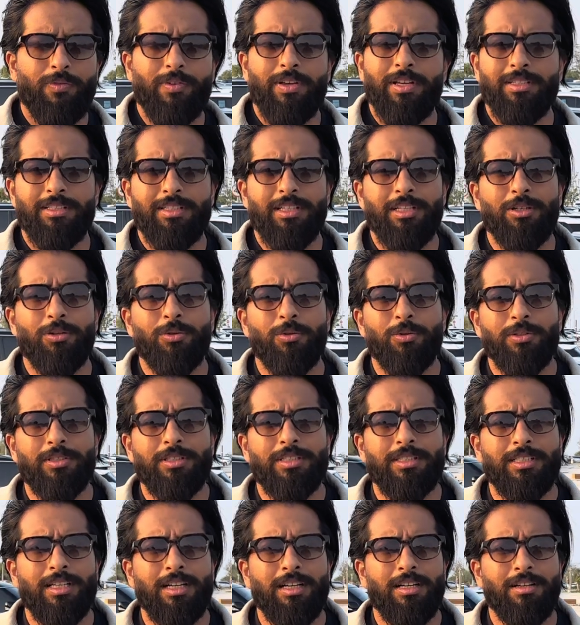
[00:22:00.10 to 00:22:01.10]

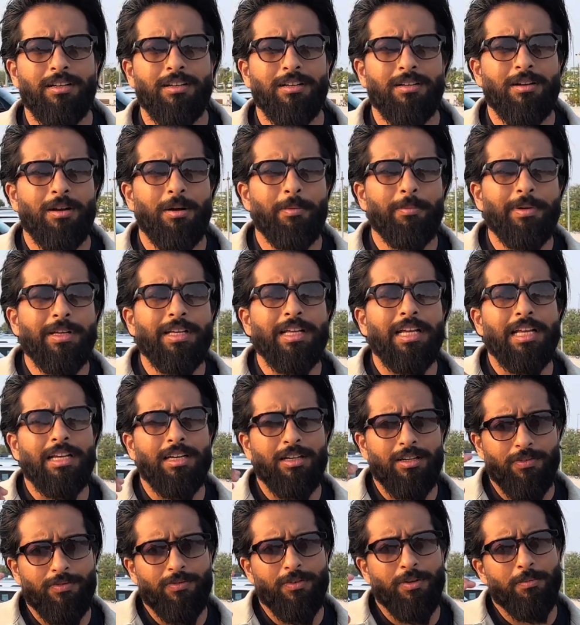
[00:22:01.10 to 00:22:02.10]
casinos coming in
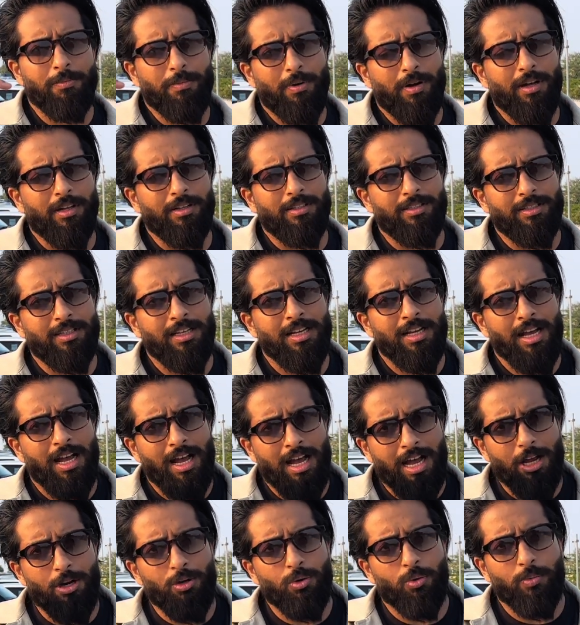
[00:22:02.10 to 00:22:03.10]
different parts.
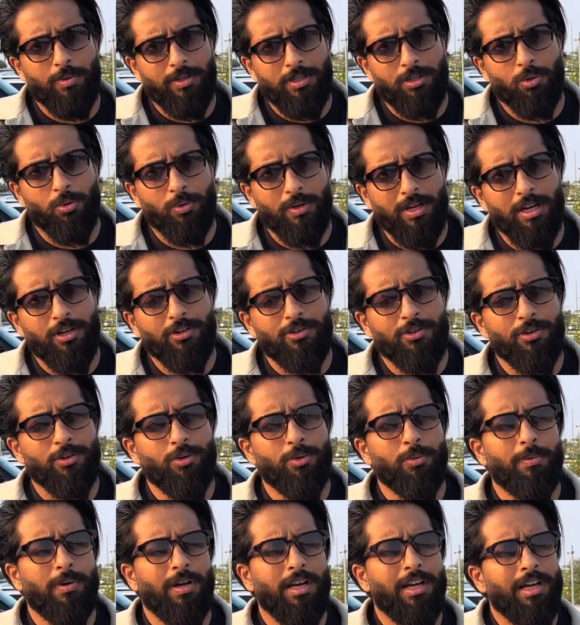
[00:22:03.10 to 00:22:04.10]
I know which location in
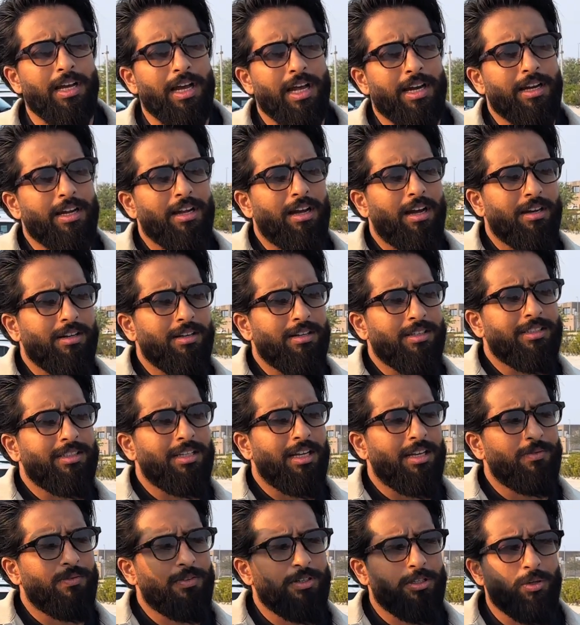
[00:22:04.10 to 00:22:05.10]
Dubai, and I
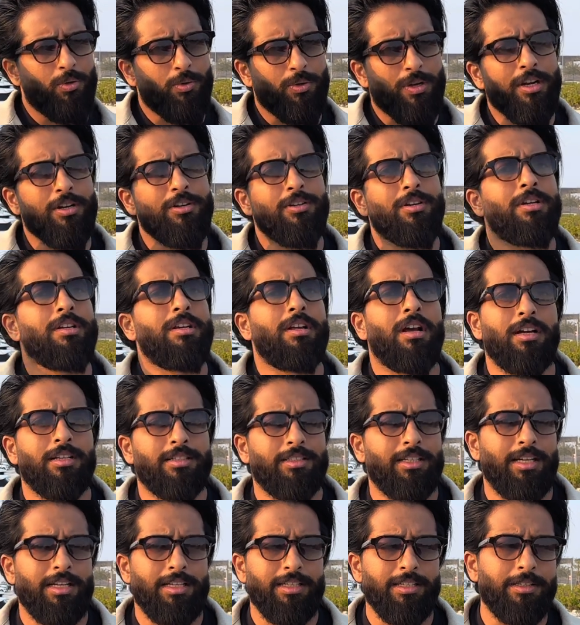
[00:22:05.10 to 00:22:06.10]
understand which location in
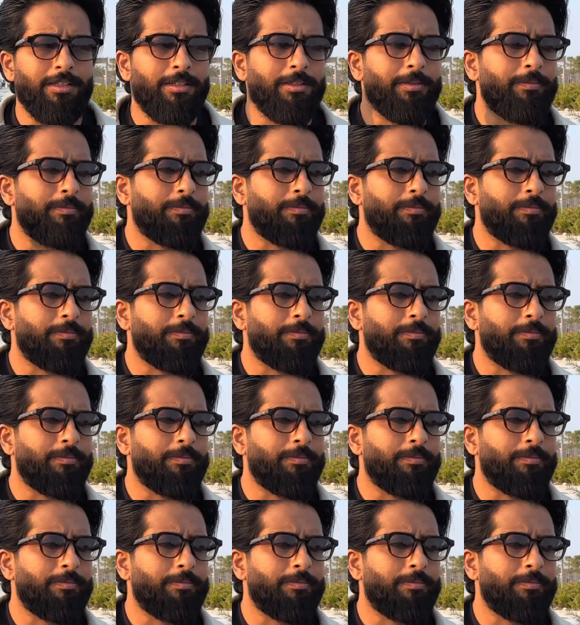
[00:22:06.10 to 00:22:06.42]
Yas Island.